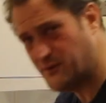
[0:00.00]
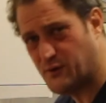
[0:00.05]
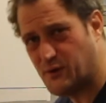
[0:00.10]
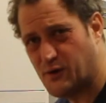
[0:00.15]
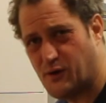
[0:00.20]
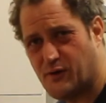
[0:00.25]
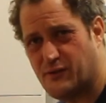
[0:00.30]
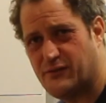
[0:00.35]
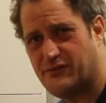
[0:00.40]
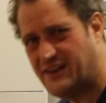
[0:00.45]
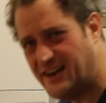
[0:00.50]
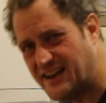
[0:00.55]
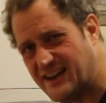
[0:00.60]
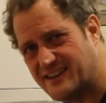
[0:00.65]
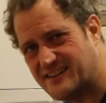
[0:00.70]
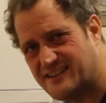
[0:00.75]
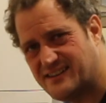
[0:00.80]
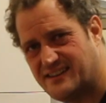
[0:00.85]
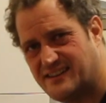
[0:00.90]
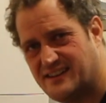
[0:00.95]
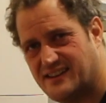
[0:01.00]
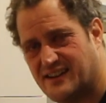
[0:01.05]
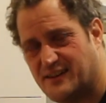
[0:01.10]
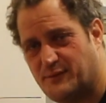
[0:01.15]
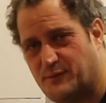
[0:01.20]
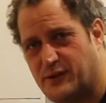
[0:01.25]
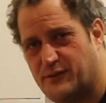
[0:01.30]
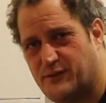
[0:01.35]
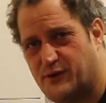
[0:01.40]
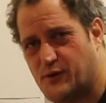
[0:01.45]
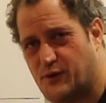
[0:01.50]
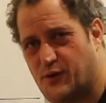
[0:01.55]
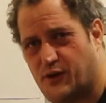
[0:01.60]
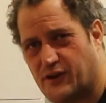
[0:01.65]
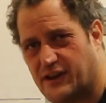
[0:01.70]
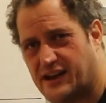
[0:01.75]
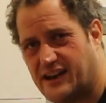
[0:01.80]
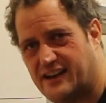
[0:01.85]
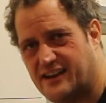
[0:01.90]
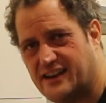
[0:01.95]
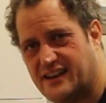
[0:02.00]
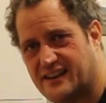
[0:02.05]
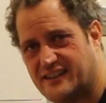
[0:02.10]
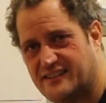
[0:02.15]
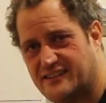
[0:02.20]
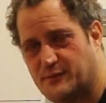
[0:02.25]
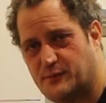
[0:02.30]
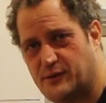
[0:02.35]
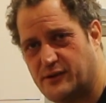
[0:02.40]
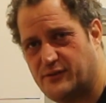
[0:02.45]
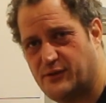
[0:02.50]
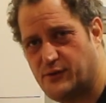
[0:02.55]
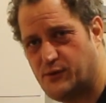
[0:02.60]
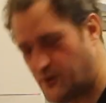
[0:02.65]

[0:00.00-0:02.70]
all got fillets, and we've all got kidneys, and we've all